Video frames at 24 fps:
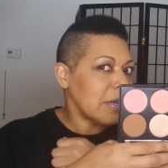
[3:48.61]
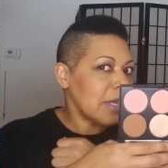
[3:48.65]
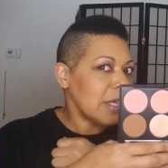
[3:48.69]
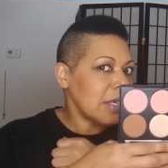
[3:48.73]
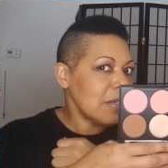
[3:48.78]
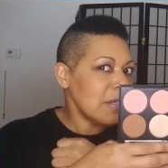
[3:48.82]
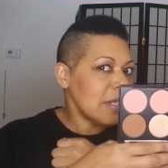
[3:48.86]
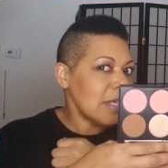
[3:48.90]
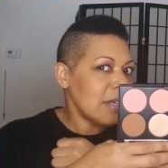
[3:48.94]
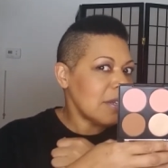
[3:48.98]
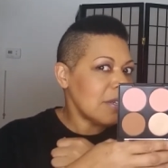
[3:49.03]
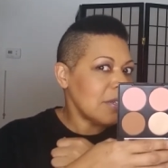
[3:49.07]
Like
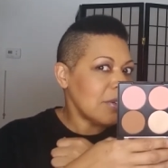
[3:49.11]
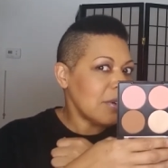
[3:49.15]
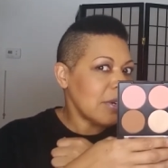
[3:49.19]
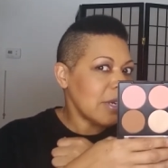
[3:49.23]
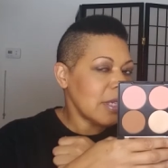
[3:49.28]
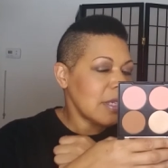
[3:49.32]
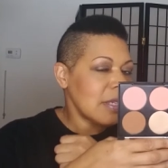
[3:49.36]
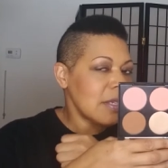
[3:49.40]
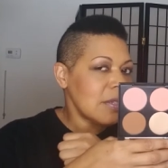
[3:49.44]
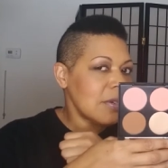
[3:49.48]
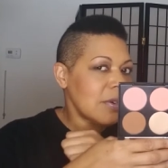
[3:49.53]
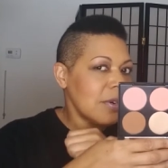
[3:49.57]
you see how dark
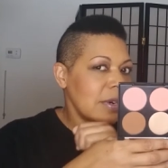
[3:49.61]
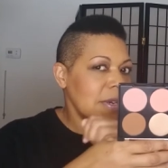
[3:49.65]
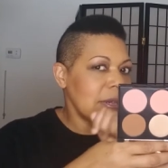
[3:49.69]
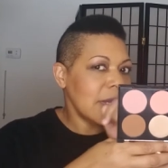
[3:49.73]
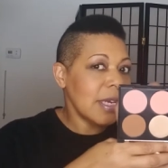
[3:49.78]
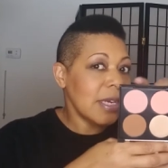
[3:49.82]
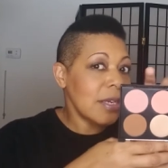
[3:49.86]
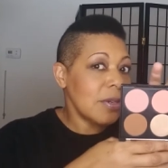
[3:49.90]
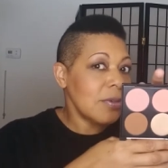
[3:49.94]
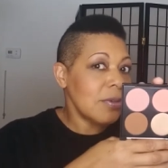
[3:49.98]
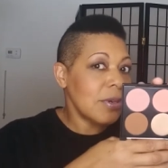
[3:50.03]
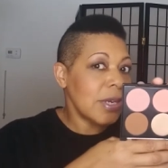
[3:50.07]
these are?
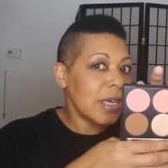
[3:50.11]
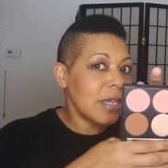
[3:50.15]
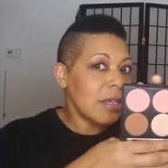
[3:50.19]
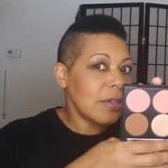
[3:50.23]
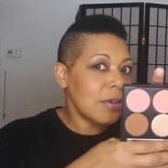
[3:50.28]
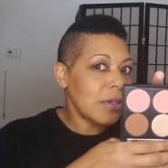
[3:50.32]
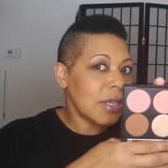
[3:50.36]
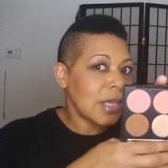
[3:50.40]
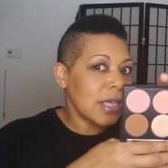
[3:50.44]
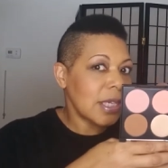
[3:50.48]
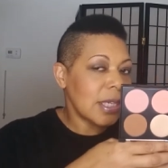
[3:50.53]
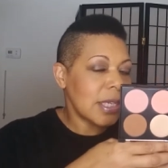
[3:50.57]
They do not
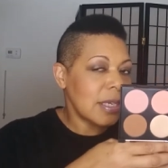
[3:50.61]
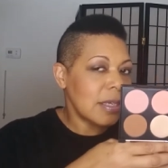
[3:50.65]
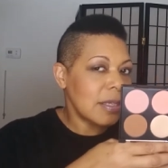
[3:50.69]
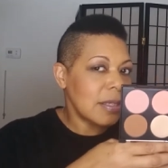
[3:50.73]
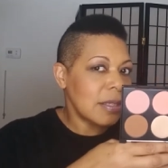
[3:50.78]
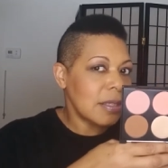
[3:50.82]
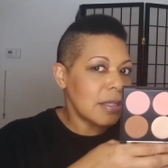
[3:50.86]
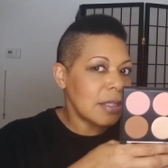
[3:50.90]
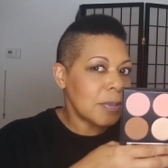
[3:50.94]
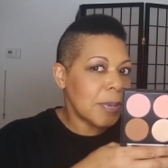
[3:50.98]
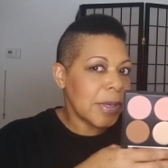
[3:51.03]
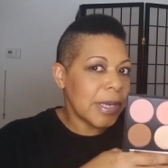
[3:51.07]
look like that in
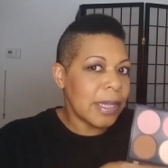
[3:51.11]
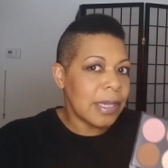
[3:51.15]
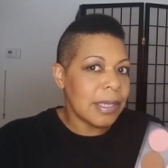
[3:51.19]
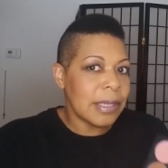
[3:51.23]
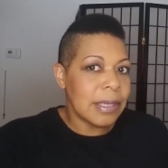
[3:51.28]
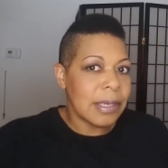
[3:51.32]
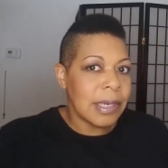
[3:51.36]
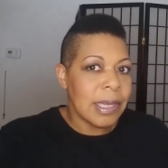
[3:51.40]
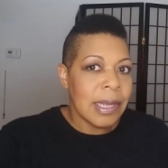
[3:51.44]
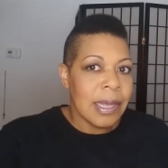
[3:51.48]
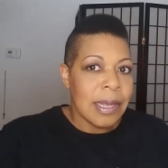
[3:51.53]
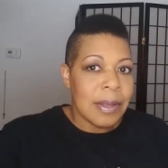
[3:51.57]
this palette.